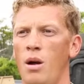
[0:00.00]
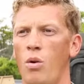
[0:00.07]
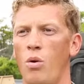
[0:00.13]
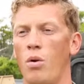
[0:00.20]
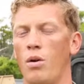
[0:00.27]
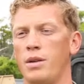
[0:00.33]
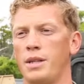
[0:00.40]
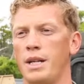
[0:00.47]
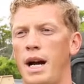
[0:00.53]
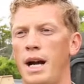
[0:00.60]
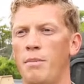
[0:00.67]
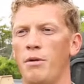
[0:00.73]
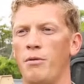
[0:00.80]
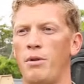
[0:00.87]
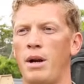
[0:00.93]
or
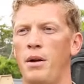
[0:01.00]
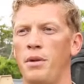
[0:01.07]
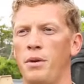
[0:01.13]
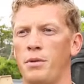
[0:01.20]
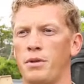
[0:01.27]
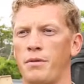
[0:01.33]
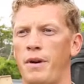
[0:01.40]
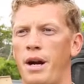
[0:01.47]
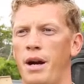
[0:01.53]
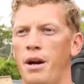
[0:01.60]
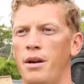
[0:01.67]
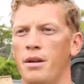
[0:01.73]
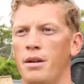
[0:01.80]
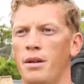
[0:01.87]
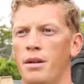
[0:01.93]
type of round that was
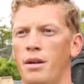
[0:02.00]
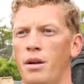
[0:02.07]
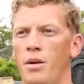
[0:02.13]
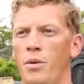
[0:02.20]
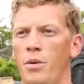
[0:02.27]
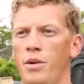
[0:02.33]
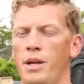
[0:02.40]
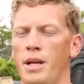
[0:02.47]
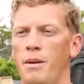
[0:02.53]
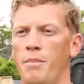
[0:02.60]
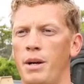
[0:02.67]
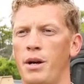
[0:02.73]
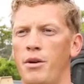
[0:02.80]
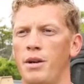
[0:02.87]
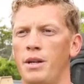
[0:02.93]
fired in order to get
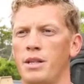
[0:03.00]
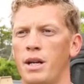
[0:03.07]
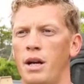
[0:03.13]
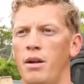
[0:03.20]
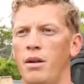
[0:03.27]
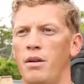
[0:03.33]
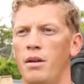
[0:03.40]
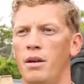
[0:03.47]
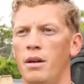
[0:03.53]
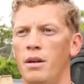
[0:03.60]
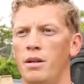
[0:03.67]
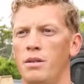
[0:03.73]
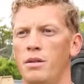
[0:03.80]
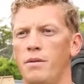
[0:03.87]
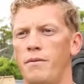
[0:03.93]
better intel
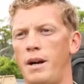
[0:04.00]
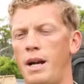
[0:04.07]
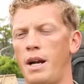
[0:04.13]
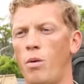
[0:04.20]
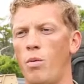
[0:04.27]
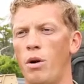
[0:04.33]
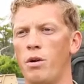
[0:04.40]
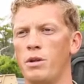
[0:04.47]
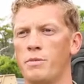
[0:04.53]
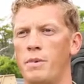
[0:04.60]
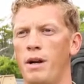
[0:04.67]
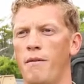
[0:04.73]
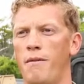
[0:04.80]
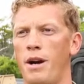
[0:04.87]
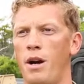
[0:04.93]
to find out where it's
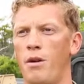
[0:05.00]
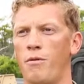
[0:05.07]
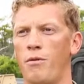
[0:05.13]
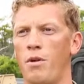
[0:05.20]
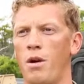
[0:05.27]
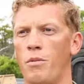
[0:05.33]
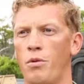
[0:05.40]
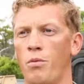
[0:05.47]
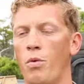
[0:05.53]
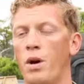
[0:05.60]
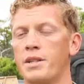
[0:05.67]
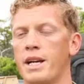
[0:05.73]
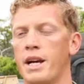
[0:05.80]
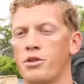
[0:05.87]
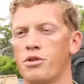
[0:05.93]
being fired from or
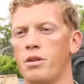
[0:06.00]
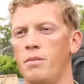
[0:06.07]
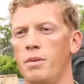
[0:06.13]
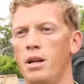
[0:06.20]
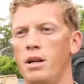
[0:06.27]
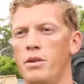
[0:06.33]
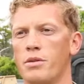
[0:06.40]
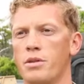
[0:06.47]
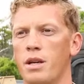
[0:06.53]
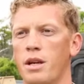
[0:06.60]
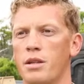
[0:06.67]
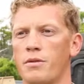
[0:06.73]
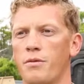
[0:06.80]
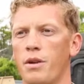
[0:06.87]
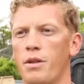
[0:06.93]
what's actually being used
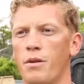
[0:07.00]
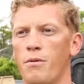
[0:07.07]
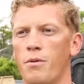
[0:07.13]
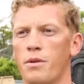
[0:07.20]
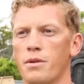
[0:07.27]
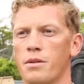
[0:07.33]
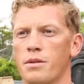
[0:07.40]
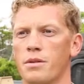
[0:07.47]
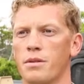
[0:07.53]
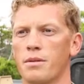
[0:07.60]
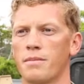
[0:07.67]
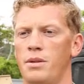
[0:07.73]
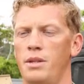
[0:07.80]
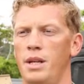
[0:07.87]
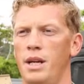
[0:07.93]
against friendly forces.
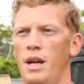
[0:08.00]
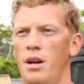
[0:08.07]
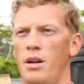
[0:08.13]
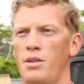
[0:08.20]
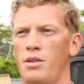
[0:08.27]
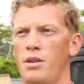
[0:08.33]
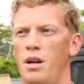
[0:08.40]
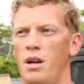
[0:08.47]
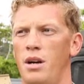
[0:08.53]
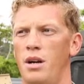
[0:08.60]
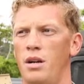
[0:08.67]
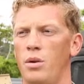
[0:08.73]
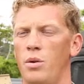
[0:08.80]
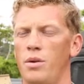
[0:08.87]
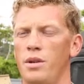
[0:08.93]
So today our
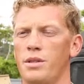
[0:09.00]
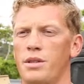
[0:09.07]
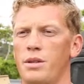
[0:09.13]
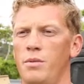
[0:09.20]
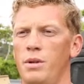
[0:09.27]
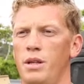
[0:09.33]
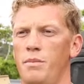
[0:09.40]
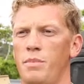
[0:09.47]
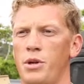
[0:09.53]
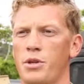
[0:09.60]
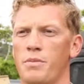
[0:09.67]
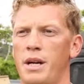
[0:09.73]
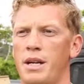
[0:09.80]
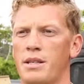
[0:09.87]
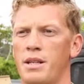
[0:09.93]
uh, ordnance that we did
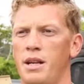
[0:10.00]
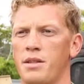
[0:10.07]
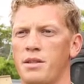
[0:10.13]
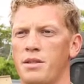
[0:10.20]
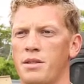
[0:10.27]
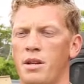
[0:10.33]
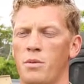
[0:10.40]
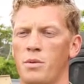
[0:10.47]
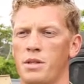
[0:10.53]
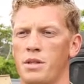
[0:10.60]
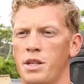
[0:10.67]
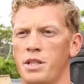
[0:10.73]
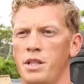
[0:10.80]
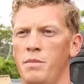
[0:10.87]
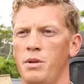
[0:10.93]
post-blast analysis on was
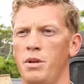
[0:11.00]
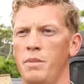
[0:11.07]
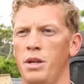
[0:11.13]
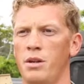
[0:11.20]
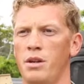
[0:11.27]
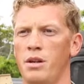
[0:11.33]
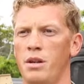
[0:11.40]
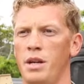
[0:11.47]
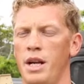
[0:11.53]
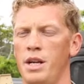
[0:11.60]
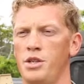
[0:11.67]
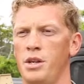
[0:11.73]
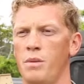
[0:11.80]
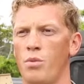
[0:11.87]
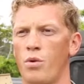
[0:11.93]
60 millimeter
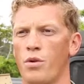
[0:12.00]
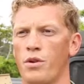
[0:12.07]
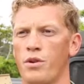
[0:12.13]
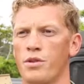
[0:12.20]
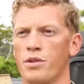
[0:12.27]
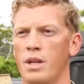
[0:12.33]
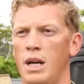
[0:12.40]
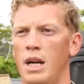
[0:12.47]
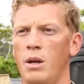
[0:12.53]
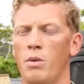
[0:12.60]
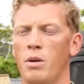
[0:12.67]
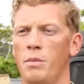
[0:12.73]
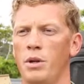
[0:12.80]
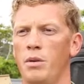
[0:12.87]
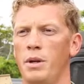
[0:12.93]
HE mortars,
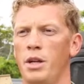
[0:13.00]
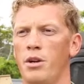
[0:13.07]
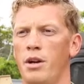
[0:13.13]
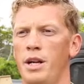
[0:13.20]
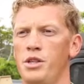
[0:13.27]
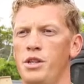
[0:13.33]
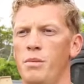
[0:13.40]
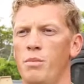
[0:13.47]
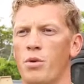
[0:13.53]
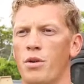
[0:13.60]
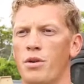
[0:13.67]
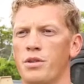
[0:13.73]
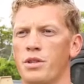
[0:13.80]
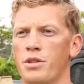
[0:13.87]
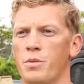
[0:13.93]
81 millimeter HE
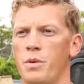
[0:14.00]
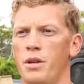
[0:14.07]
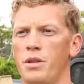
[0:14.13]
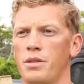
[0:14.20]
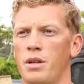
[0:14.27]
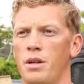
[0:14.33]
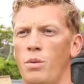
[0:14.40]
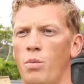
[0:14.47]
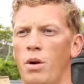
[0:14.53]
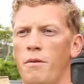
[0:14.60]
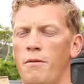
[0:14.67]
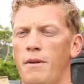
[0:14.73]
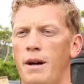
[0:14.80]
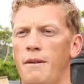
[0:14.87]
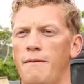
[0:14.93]
mortars, as well as a
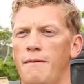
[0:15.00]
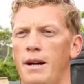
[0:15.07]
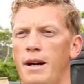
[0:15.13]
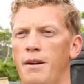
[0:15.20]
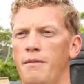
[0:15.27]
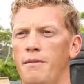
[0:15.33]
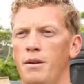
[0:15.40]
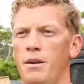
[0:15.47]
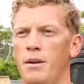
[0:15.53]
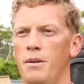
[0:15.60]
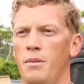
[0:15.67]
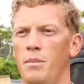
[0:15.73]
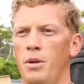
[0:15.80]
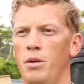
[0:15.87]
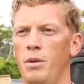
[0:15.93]
155
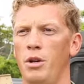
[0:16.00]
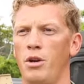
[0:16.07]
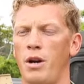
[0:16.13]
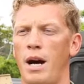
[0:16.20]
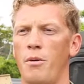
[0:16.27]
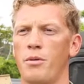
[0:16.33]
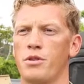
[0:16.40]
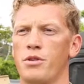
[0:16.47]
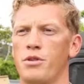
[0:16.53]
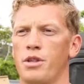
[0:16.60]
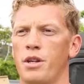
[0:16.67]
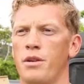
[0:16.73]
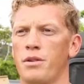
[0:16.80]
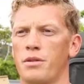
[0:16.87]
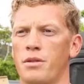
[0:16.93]
millimeter howitzer
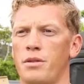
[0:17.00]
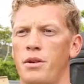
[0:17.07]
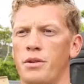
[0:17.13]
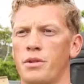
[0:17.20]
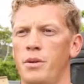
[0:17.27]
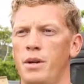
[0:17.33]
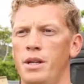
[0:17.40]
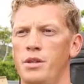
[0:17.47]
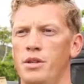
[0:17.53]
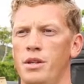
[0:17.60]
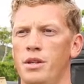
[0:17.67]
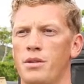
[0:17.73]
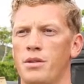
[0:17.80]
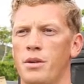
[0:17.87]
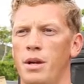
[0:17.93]
shells, also HE.
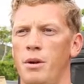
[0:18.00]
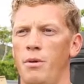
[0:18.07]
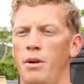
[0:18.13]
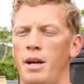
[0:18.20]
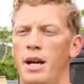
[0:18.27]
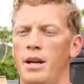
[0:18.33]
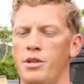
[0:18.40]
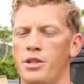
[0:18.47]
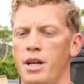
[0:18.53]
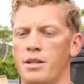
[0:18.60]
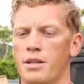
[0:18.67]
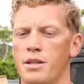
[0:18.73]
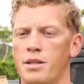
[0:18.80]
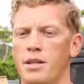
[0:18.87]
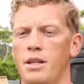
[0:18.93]
So they were, had a chance
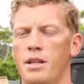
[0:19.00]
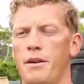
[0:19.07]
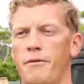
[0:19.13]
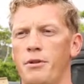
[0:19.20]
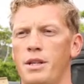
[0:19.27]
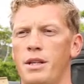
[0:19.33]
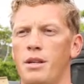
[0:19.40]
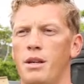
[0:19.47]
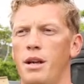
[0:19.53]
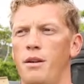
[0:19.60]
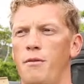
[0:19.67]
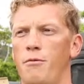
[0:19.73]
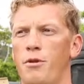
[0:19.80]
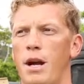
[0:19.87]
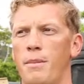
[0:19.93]
to see the difference
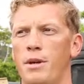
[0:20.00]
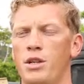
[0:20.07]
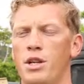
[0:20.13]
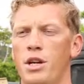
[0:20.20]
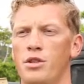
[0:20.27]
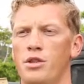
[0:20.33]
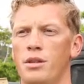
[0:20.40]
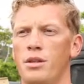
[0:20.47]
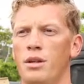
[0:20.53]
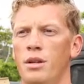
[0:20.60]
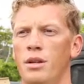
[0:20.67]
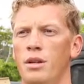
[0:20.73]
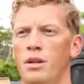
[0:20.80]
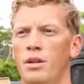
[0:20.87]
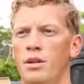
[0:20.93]
in fragmentation
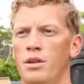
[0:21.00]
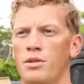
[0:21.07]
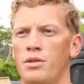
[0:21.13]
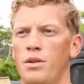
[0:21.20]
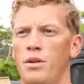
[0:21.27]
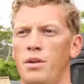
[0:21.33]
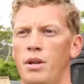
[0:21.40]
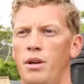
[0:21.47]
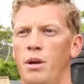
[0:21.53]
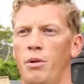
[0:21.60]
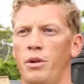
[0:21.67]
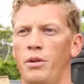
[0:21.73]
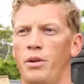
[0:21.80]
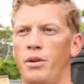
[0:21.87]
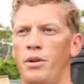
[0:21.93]
so that they're able
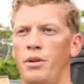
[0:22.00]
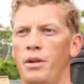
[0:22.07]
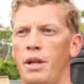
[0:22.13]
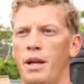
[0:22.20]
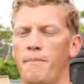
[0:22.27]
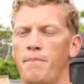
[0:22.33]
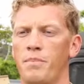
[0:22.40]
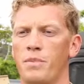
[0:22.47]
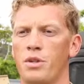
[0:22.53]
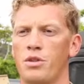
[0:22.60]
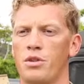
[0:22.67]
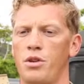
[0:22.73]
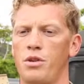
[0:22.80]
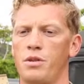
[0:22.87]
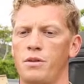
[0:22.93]
to learn like
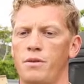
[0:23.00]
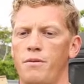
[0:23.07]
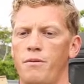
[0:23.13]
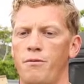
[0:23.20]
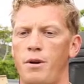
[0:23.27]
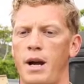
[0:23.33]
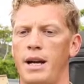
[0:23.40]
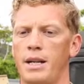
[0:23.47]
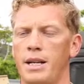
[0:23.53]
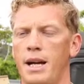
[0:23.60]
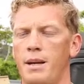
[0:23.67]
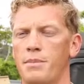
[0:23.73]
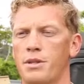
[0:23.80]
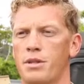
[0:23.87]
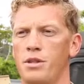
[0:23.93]
certain frag
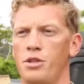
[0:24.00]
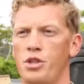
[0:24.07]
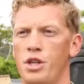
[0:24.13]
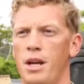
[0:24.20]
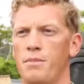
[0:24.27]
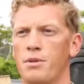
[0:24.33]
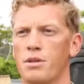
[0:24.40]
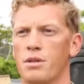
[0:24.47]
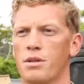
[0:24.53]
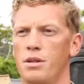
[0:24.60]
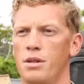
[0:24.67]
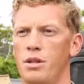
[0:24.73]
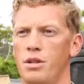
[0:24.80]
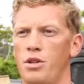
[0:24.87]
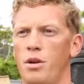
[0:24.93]
types and shapes
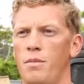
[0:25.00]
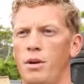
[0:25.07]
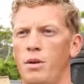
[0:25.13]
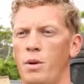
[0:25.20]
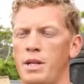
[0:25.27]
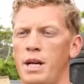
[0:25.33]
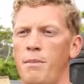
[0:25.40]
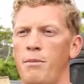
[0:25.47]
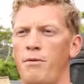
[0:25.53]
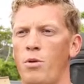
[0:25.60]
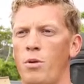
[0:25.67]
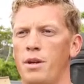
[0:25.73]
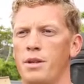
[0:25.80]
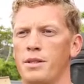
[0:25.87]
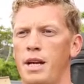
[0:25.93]
to determine what type of
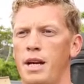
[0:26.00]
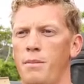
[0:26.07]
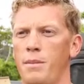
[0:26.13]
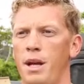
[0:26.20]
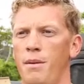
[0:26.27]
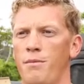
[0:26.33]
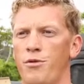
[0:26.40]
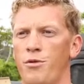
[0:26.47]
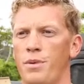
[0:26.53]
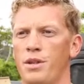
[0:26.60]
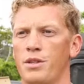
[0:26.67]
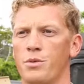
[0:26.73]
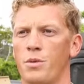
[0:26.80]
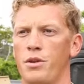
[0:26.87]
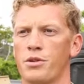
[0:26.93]
ordnance item came from it,
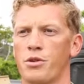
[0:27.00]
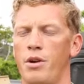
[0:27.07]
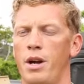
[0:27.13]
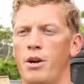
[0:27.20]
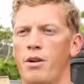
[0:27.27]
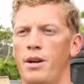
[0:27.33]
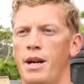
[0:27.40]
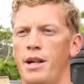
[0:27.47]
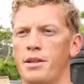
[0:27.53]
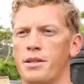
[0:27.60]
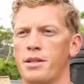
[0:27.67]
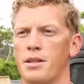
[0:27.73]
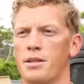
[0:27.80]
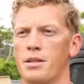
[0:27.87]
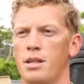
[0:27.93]
as well as crater
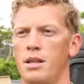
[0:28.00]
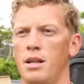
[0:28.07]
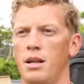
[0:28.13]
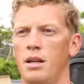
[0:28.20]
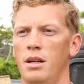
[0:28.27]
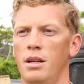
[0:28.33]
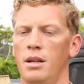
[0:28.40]
analysis, seeing